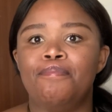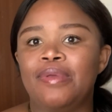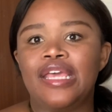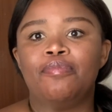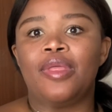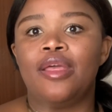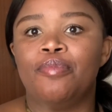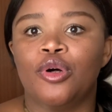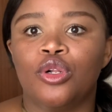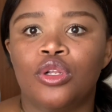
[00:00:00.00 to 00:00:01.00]
big
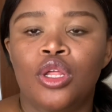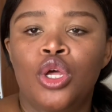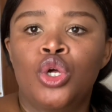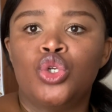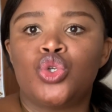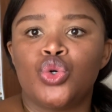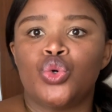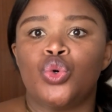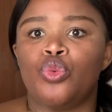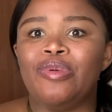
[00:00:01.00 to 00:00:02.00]
people
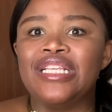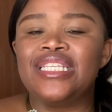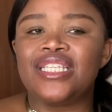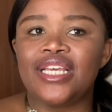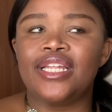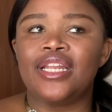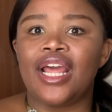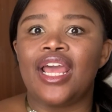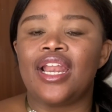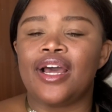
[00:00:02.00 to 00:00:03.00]
to be
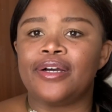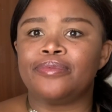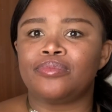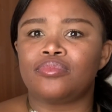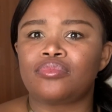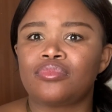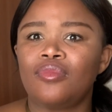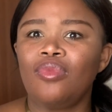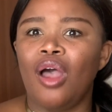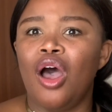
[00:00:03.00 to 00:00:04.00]
seen in a
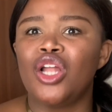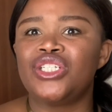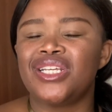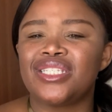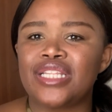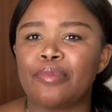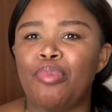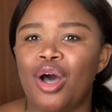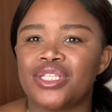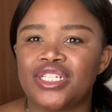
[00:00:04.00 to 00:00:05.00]
artistic,
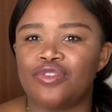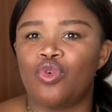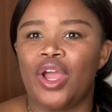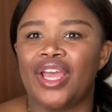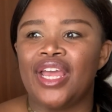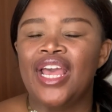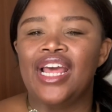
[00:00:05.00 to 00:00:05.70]
positive way?